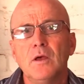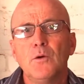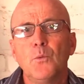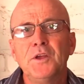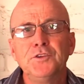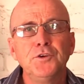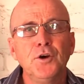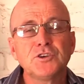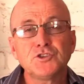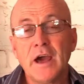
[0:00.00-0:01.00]
when you
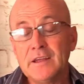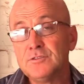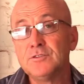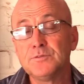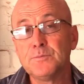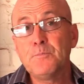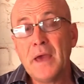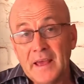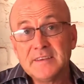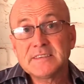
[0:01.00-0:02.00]
are trying to
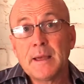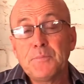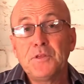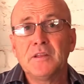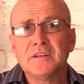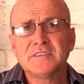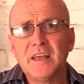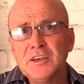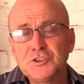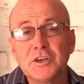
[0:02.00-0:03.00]
make something that's
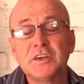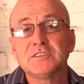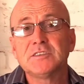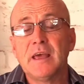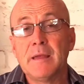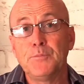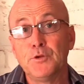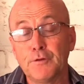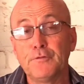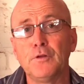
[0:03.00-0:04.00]
intricate and
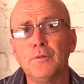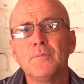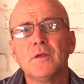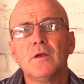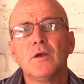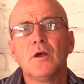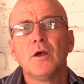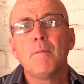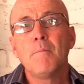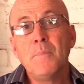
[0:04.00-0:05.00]
beautiful,
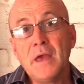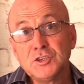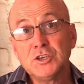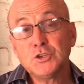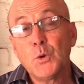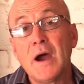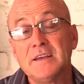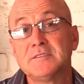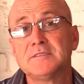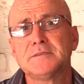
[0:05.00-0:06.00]
measure
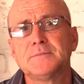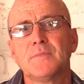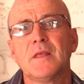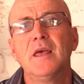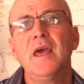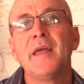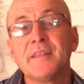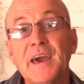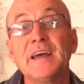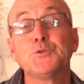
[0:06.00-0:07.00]
twice
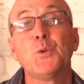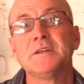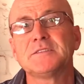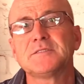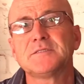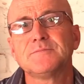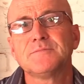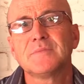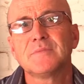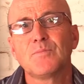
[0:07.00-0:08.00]
and cut once.
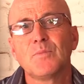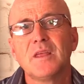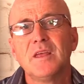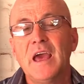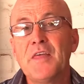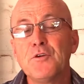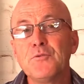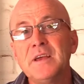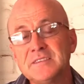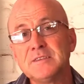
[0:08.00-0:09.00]
And the
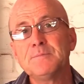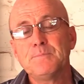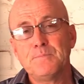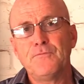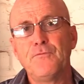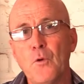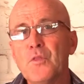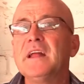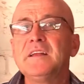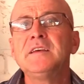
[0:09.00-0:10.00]
reason for
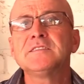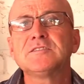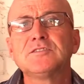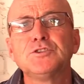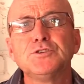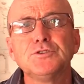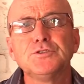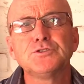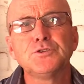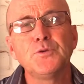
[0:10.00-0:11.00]
that is
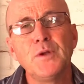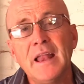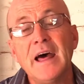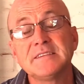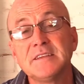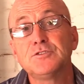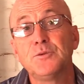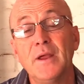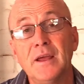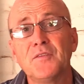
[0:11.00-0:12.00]
to realize and to
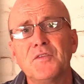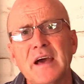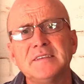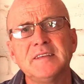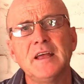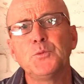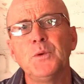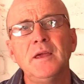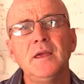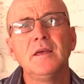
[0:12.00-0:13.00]
recognize that
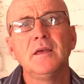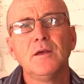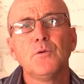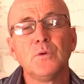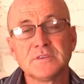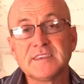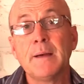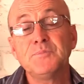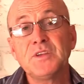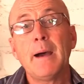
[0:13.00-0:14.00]
we will
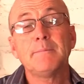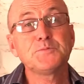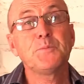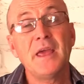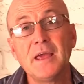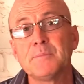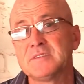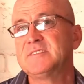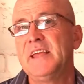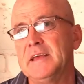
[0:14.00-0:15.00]
sometimes make
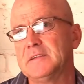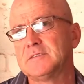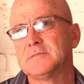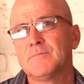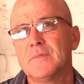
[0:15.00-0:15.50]
mistakes.